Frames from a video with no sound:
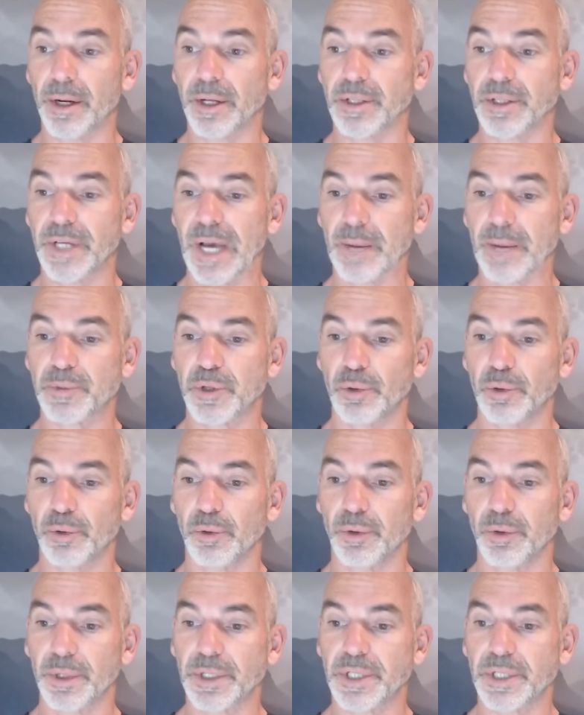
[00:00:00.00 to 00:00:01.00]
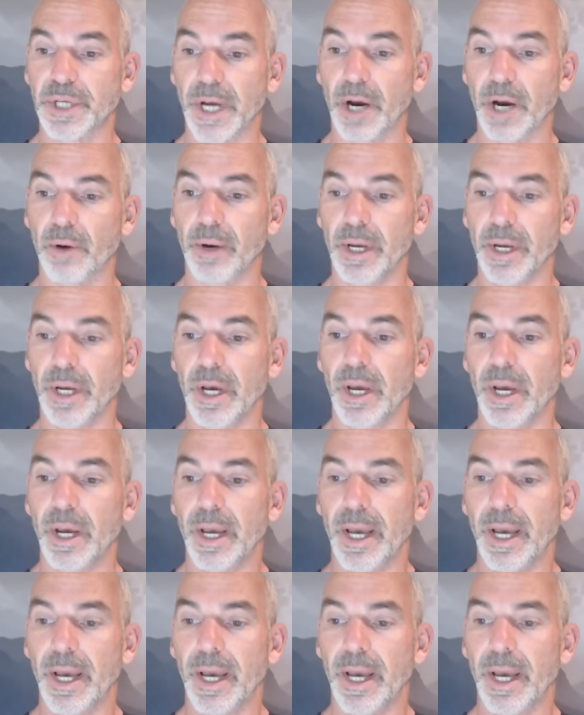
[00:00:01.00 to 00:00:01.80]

And it's absolutely scary.